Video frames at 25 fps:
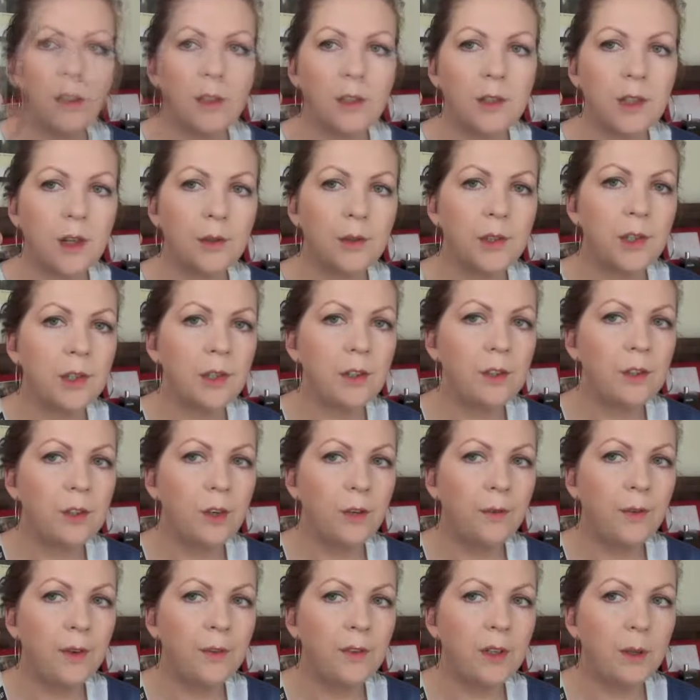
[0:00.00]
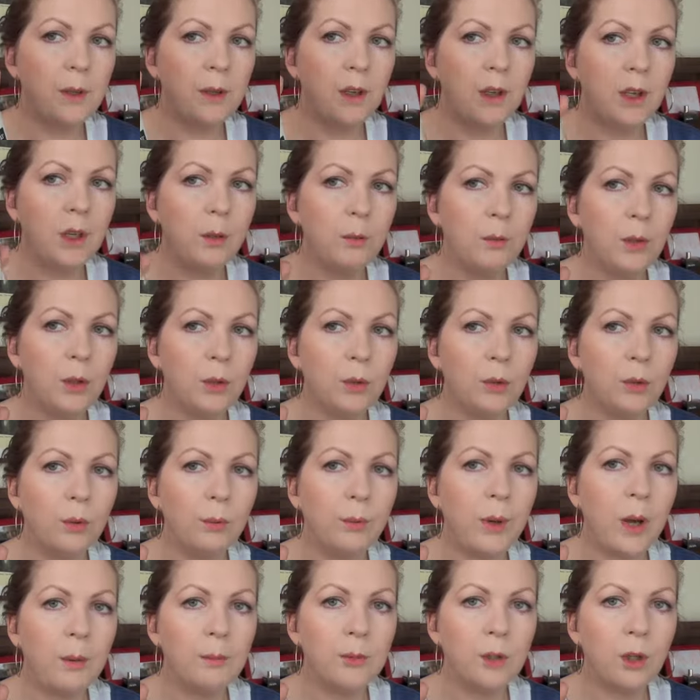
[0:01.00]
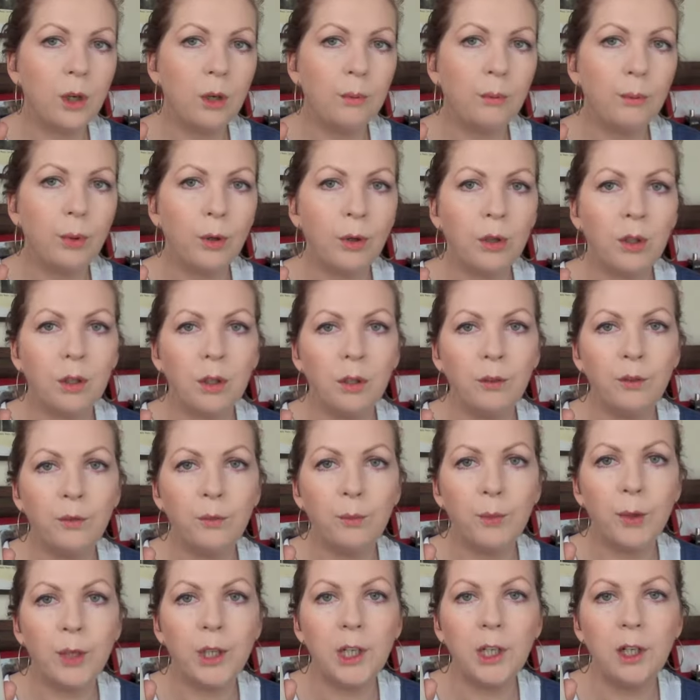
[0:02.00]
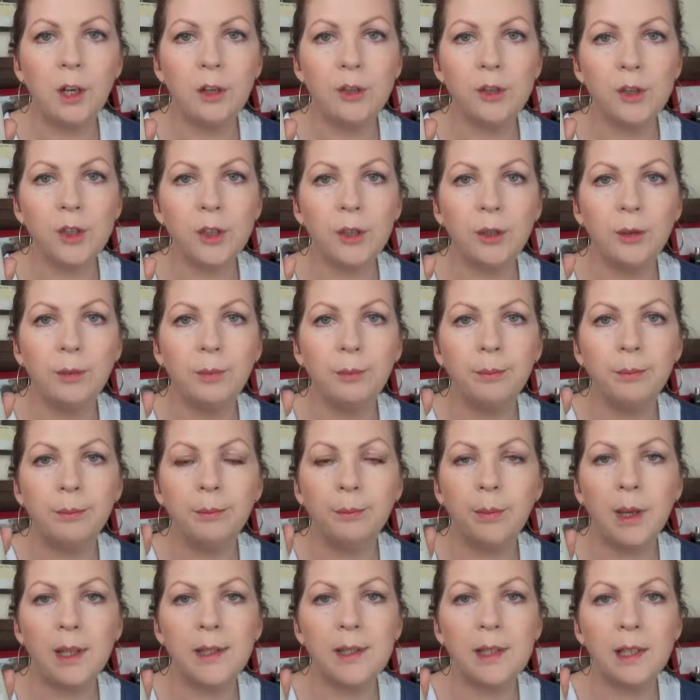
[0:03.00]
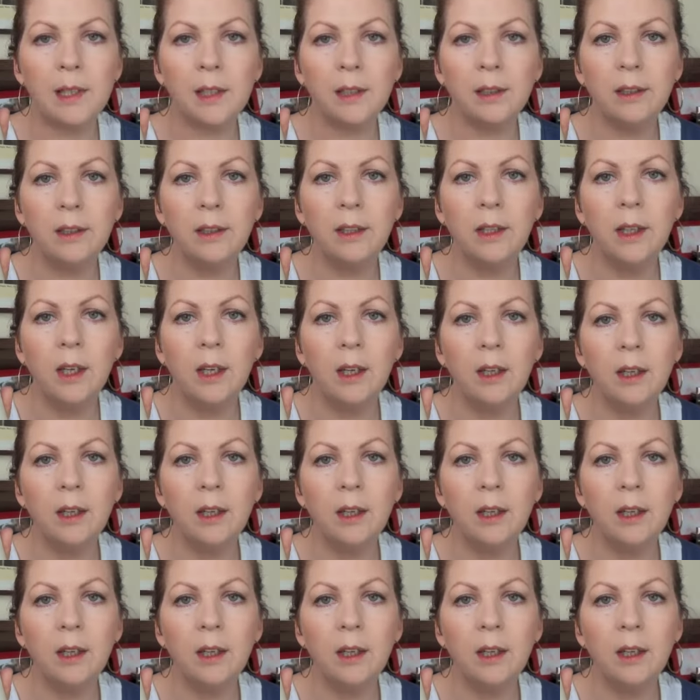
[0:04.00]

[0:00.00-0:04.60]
So it's a 250 ml pump top bottle of body lotion basically.